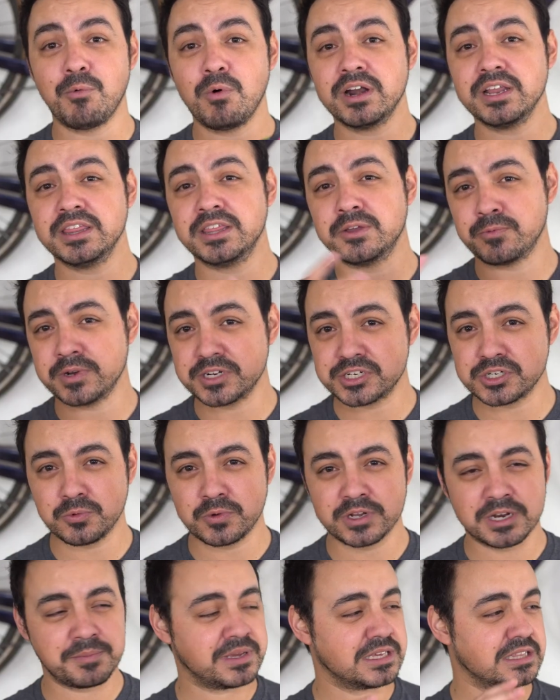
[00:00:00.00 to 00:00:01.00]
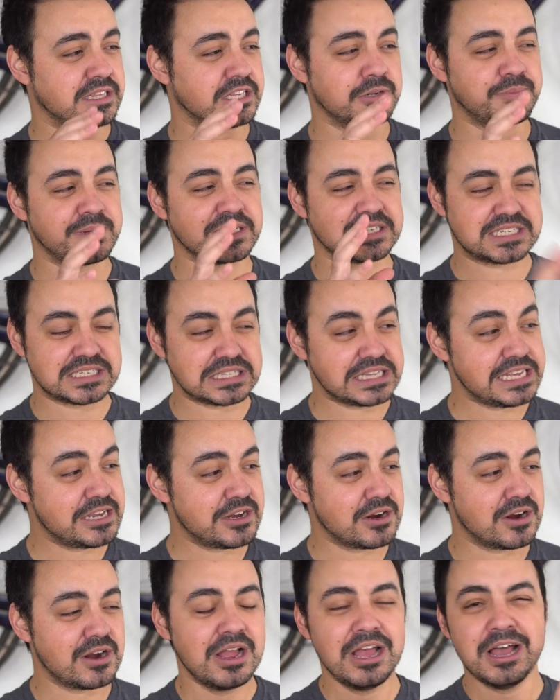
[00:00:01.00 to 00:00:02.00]
I wanted the original one to be a little bit
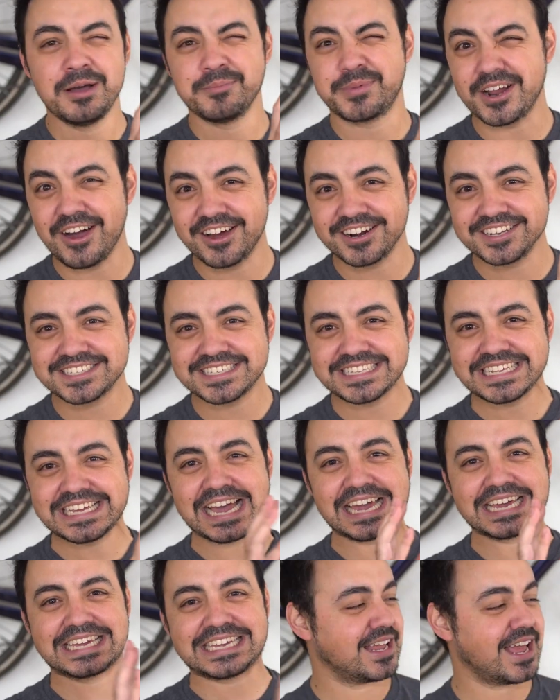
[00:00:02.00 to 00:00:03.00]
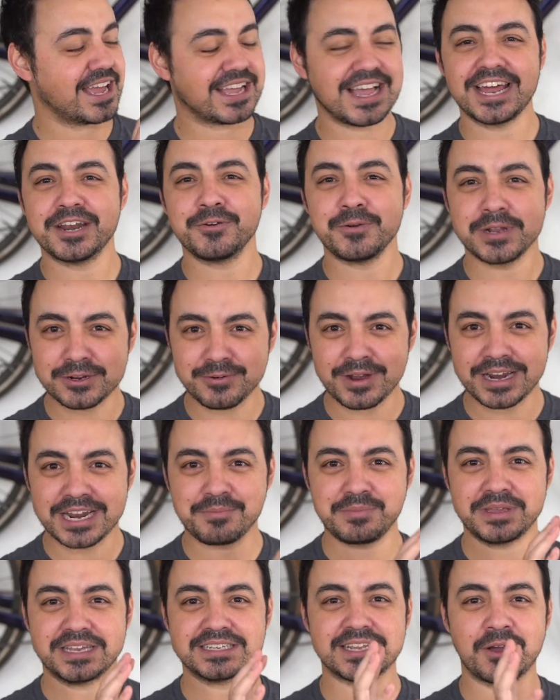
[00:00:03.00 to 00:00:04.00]
sleeker, but honestly, I, I kinda regret
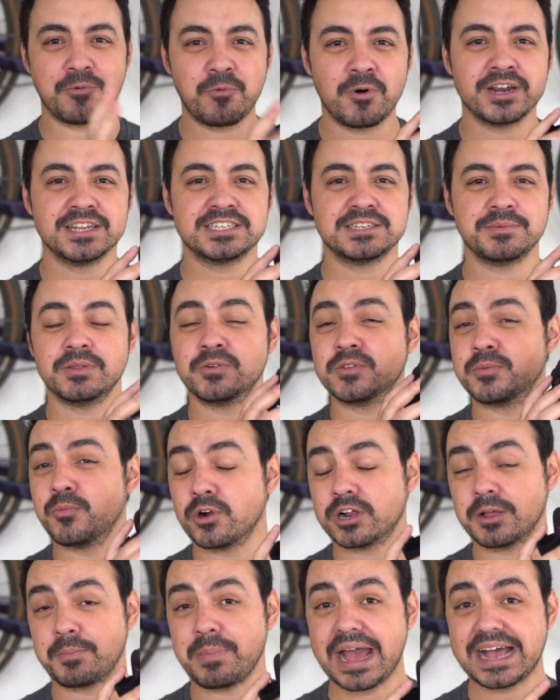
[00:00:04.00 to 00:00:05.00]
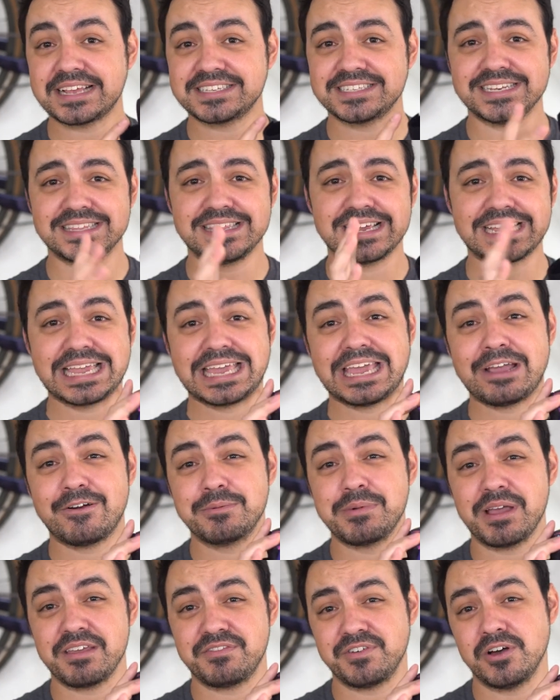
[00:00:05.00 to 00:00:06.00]
it because I wanted something with more capacity that can
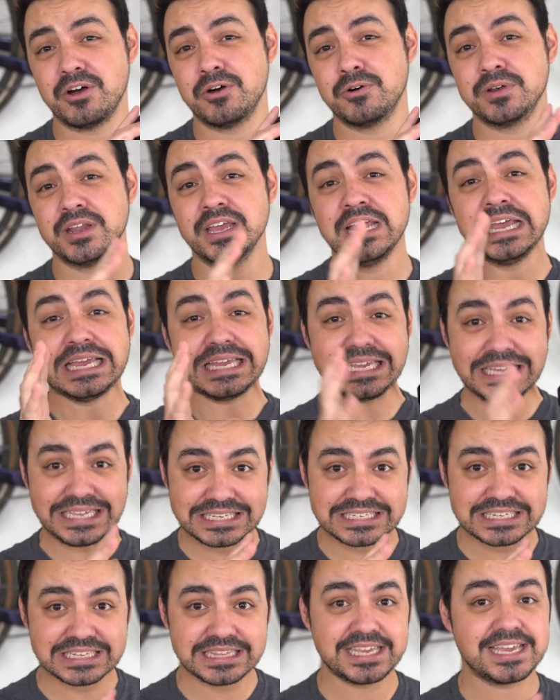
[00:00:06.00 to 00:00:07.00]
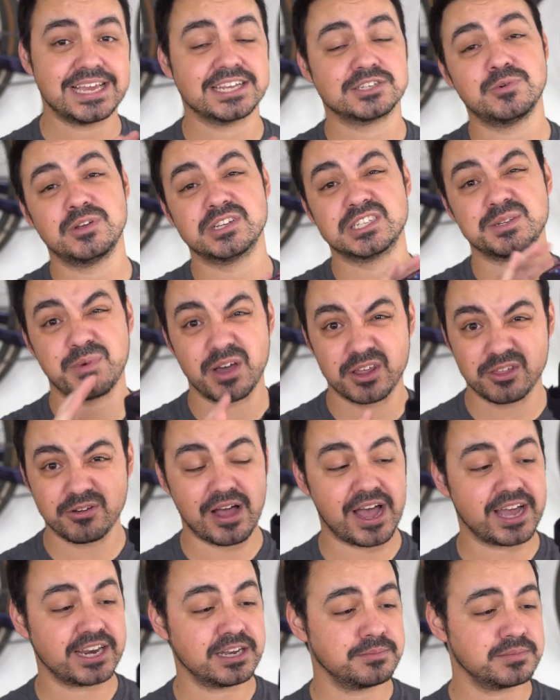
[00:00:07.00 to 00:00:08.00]
carry my phone easily as well as some
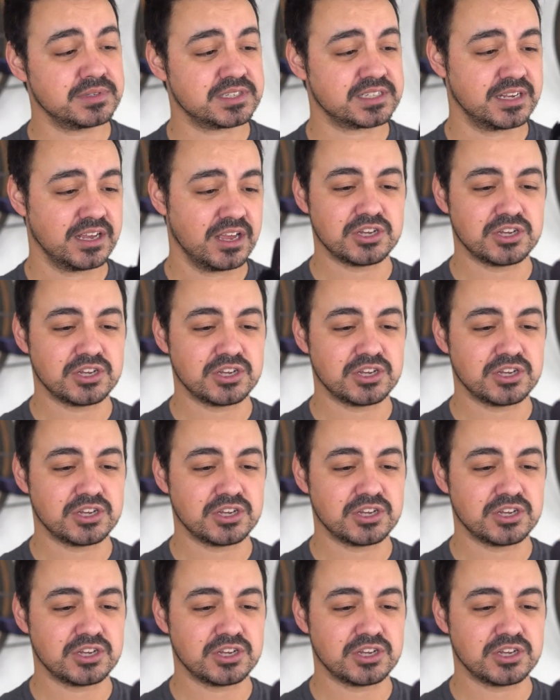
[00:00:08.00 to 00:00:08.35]
other items.